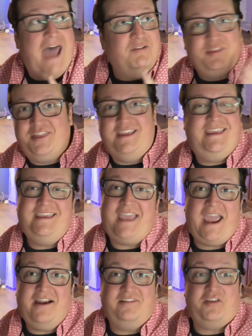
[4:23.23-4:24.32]
don't think he
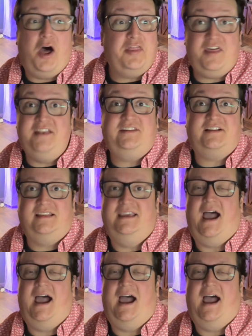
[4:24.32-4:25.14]
cares authentically.